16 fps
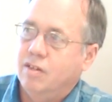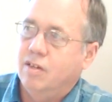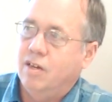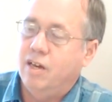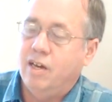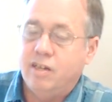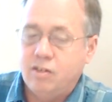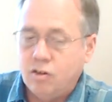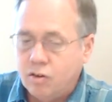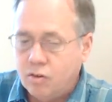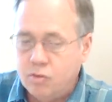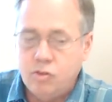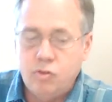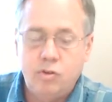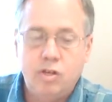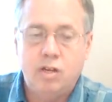I know
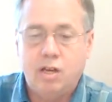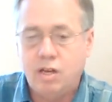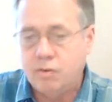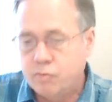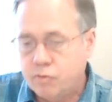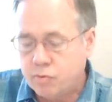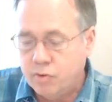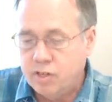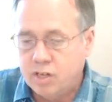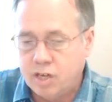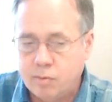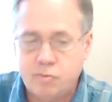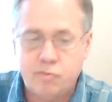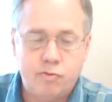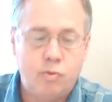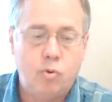you can have 3
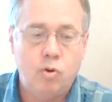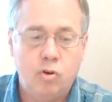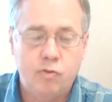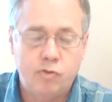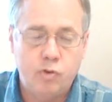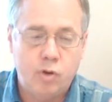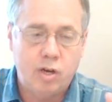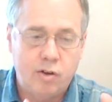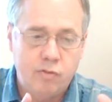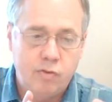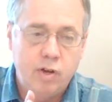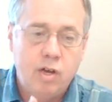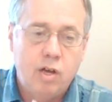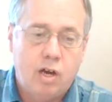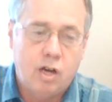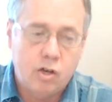times 4 if you have
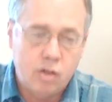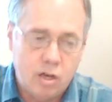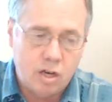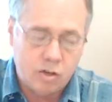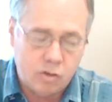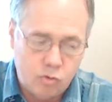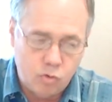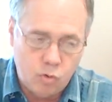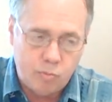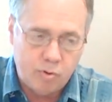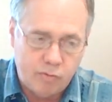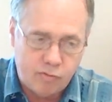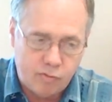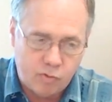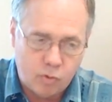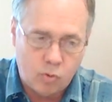a group of
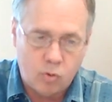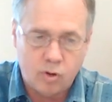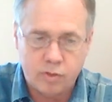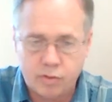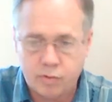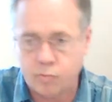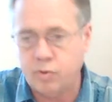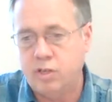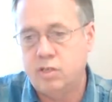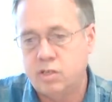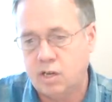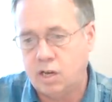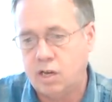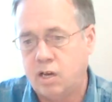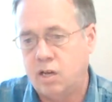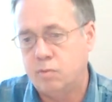4 3
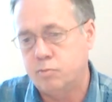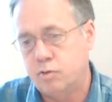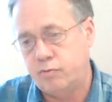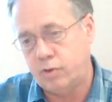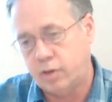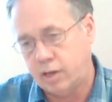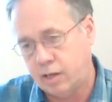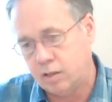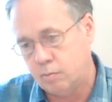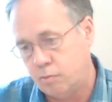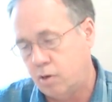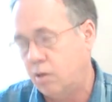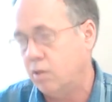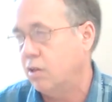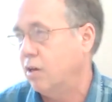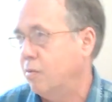times if you add them
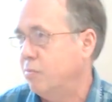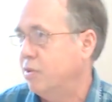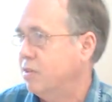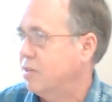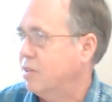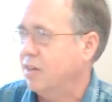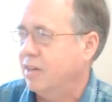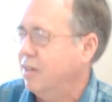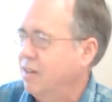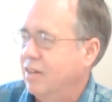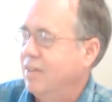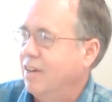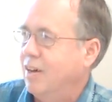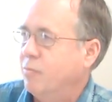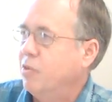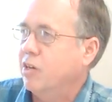all up. It's like
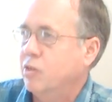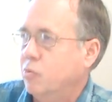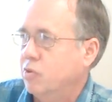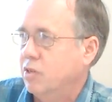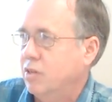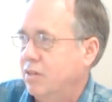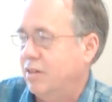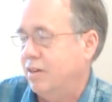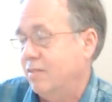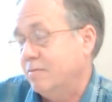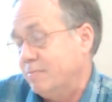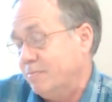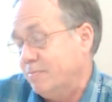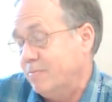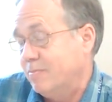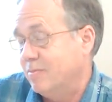I'm not going to
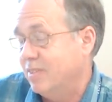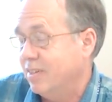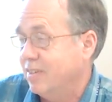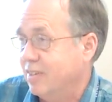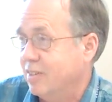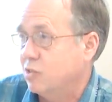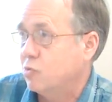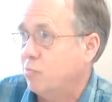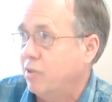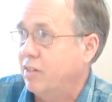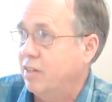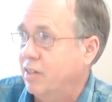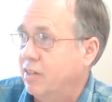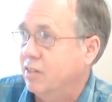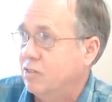explain that.